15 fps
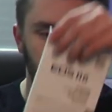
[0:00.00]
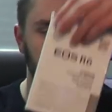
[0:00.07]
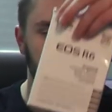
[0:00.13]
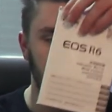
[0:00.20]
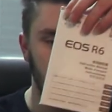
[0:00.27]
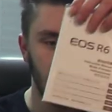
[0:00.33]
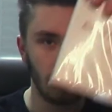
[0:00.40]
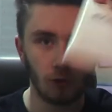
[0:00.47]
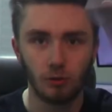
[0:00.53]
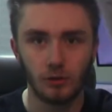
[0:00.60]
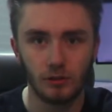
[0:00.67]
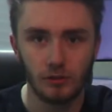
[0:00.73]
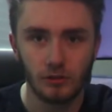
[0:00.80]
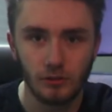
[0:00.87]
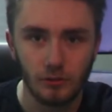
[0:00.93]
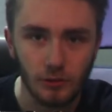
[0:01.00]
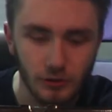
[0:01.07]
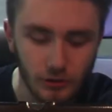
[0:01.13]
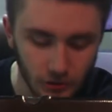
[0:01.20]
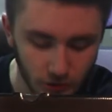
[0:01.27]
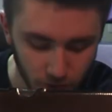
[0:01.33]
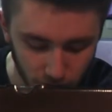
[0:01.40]
manual, which
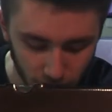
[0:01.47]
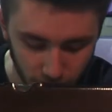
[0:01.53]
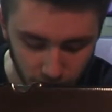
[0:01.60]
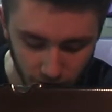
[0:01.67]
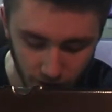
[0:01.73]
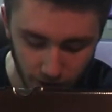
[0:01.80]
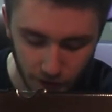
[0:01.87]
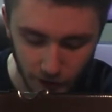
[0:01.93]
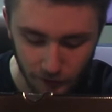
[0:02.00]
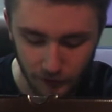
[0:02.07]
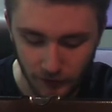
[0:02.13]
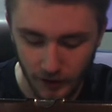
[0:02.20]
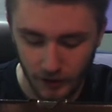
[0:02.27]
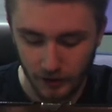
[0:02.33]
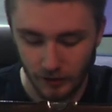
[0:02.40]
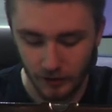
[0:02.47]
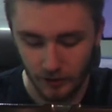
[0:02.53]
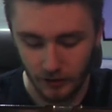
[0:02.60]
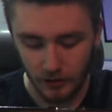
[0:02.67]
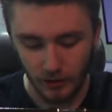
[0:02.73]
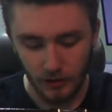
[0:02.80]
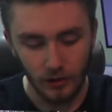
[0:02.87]
we got the internet for that.
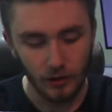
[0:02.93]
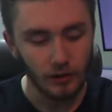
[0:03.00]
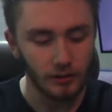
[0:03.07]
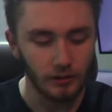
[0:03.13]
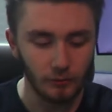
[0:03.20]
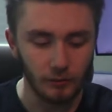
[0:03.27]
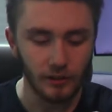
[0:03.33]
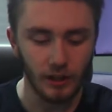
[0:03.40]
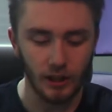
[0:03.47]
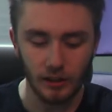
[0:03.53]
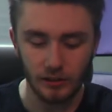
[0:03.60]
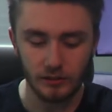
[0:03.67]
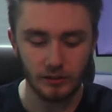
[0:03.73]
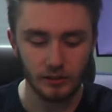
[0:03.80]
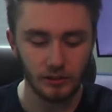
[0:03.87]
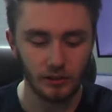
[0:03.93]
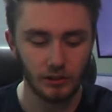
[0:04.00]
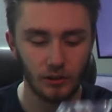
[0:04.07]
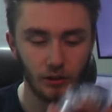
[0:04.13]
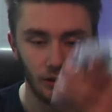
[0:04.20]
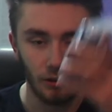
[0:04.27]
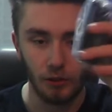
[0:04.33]
We got
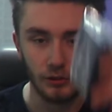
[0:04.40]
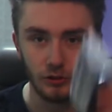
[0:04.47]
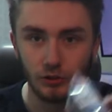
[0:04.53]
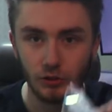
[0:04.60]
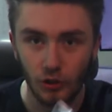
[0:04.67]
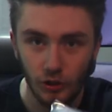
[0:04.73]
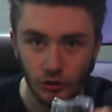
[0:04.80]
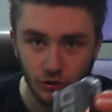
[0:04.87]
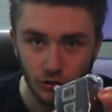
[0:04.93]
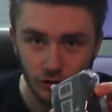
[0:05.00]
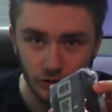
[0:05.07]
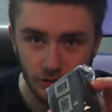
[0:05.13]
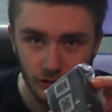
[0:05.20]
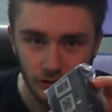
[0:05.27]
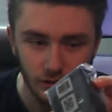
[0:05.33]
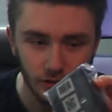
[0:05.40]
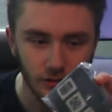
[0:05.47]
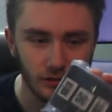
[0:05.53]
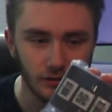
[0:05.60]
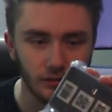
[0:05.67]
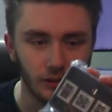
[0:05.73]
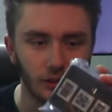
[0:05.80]
the charger.
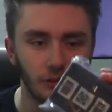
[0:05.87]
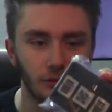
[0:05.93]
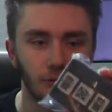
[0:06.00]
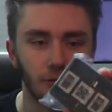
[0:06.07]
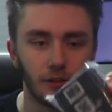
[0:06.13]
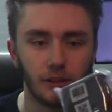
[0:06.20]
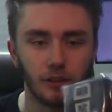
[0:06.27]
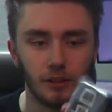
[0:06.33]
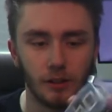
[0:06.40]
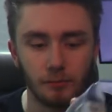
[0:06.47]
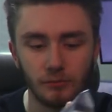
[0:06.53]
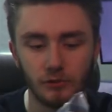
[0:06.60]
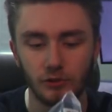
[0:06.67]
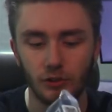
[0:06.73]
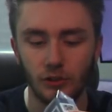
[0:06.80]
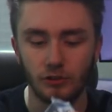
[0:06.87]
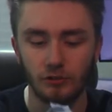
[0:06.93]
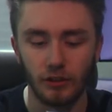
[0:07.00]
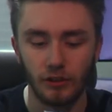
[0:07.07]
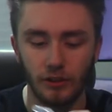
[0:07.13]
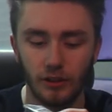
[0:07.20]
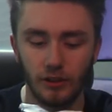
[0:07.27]
So, yep, charger
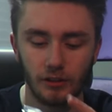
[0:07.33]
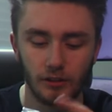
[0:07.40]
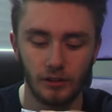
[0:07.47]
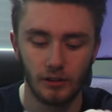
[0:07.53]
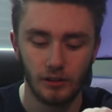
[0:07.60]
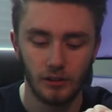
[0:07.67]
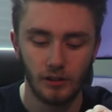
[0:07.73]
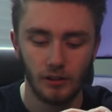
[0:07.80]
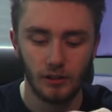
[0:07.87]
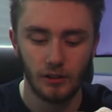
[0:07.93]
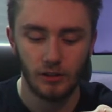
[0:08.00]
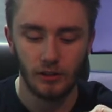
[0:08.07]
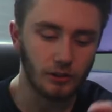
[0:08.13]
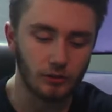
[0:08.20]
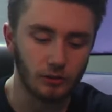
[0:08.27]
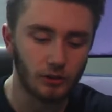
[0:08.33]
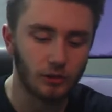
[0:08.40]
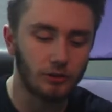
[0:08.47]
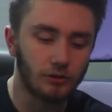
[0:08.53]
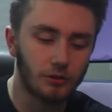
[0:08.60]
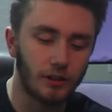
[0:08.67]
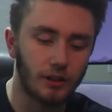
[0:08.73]
right there. So I'll
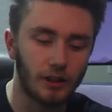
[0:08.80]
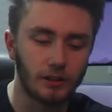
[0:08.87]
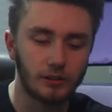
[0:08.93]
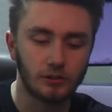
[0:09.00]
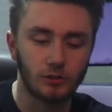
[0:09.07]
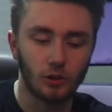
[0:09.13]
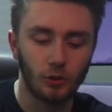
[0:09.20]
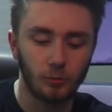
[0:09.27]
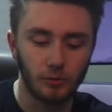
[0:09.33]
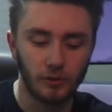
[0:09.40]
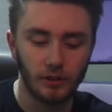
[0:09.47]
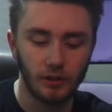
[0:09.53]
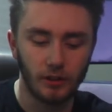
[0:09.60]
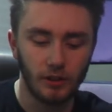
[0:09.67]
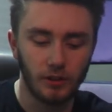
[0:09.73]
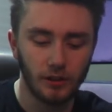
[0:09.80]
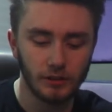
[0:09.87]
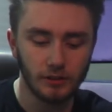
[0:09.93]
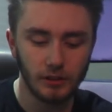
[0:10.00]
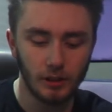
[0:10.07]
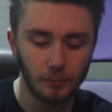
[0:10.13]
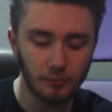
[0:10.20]
go and open
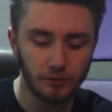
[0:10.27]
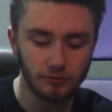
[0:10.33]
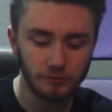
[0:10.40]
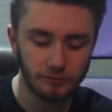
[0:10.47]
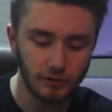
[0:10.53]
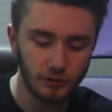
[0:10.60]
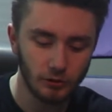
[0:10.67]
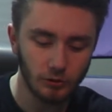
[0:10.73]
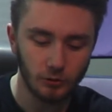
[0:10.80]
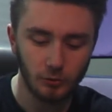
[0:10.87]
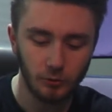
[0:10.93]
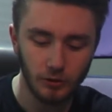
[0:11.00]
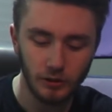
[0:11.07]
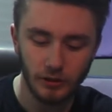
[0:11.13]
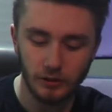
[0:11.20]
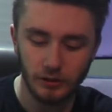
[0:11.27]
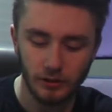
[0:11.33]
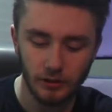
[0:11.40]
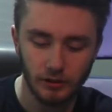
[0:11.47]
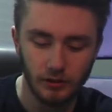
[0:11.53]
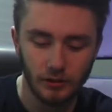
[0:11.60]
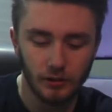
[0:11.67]
this up real quick.
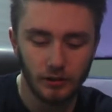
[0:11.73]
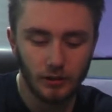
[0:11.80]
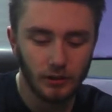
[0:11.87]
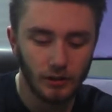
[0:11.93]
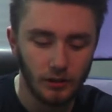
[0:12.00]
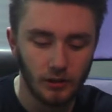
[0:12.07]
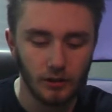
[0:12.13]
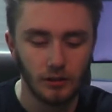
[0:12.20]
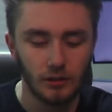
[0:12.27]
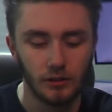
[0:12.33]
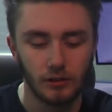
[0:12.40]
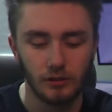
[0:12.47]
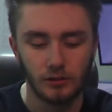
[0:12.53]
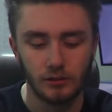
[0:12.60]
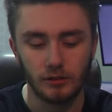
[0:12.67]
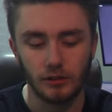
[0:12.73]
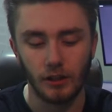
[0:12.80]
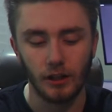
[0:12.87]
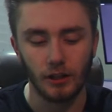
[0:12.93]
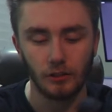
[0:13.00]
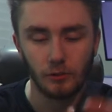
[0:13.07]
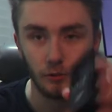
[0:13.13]
So
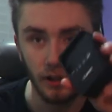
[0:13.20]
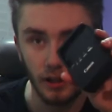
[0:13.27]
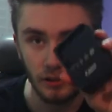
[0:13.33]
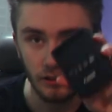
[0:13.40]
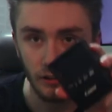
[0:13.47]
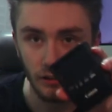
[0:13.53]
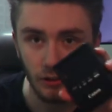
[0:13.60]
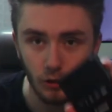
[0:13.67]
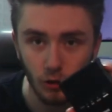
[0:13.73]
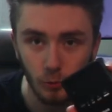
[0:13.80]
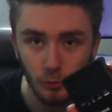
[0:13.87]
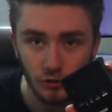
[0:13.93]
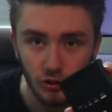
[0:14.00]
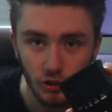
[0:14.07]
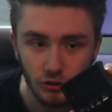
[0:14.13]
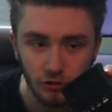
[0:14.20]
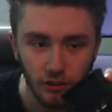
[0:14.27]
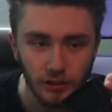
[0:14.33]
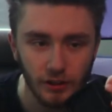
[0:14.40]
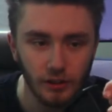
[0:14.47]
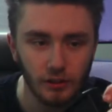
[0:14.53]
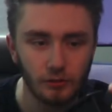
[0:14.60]
yeah, we got normal charger
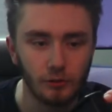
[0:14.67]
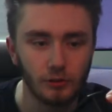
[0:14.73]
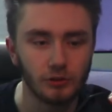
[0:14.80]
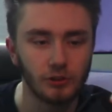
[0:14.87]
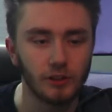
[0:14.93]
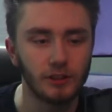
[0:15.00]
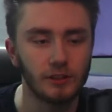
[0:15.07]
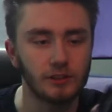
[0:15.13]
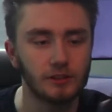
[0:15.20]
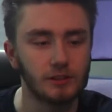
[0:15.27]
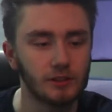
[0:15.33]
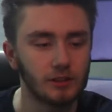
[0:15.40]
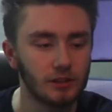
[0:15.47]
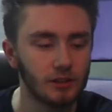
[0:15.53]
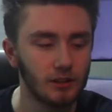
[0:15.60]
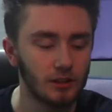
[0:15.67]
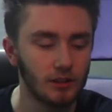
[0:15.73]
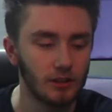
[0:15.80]
right there, which is,